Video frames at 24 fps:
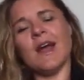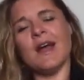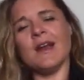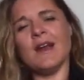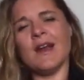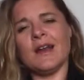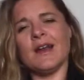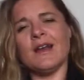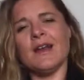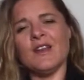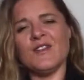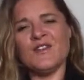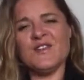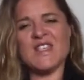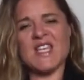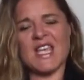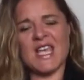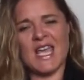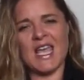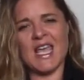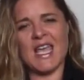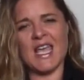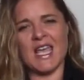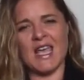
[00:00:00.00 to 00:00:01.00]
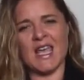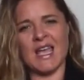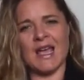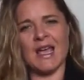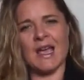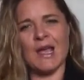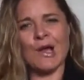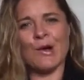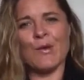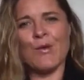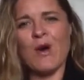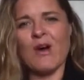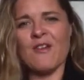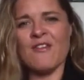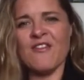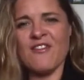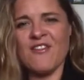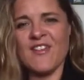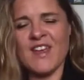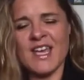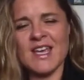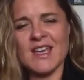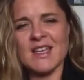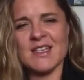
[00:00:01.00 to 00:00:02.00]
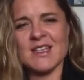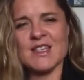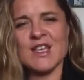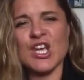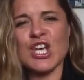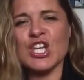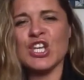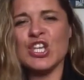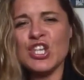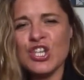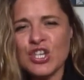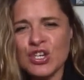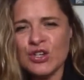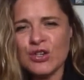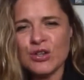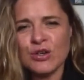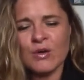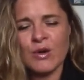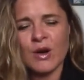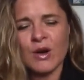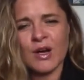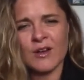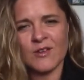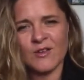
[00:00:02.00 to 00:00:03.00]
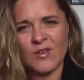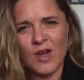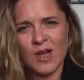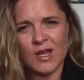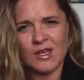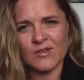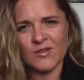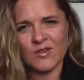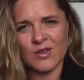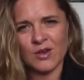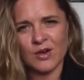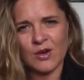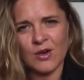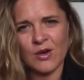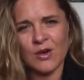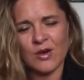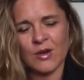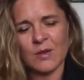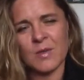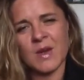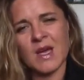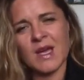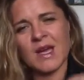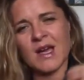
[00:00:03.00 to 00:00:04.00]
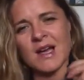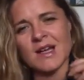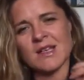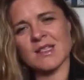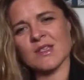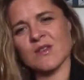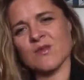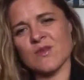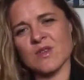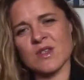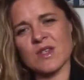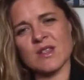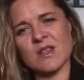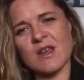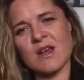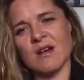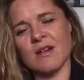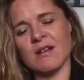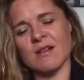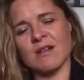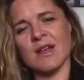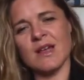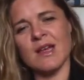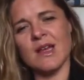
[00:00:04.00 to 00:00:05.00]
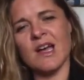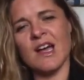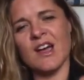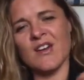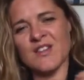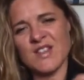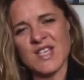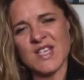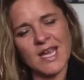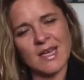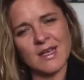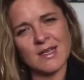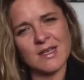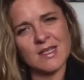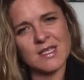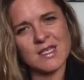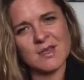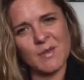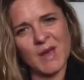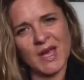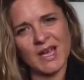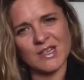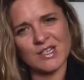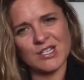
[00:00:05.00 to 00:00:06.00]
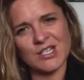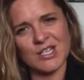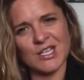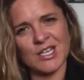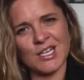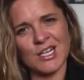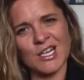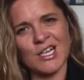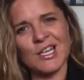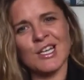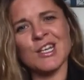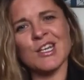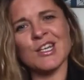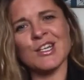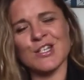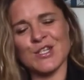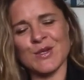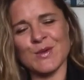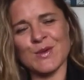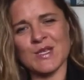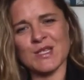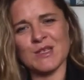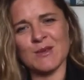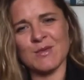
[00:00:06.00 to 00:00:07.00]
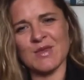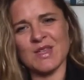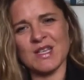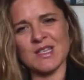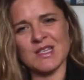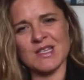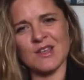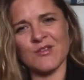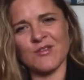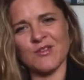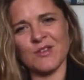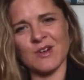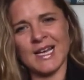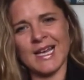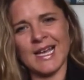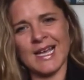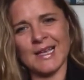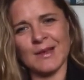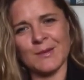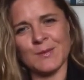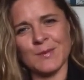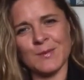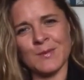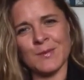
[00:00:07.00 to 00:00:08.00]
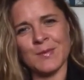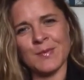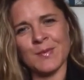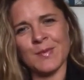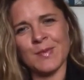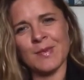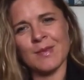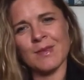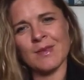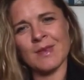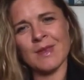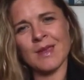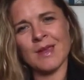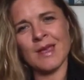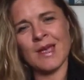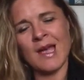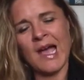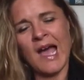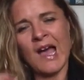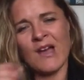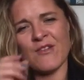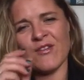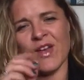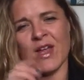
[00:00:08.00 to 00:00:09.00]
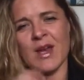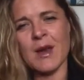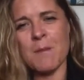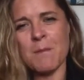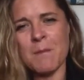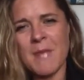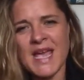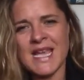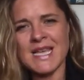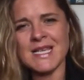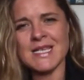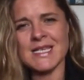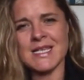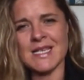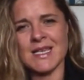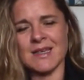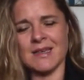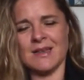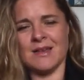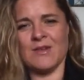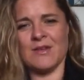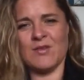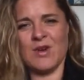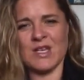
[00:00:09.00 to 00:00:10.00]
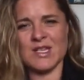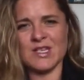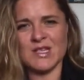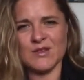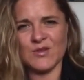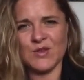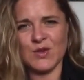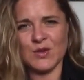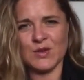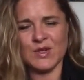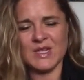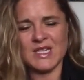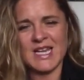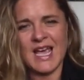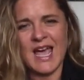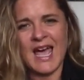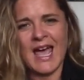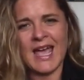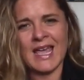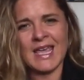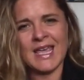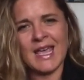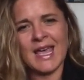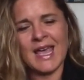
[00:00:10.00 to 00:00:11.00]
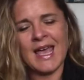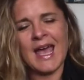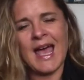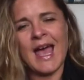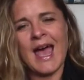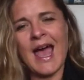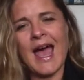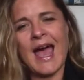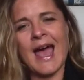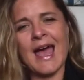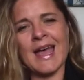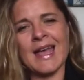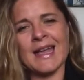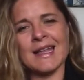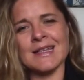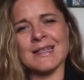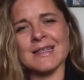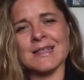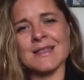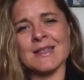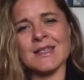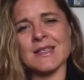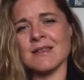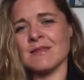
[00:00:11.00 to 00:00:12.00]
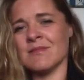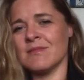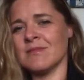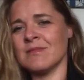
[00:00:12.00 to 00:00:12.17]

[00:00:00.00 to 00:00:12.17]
And I'd love to hear what fears you have overcome as a result of taking some action and doing something differently. Have an amazing rest of your day and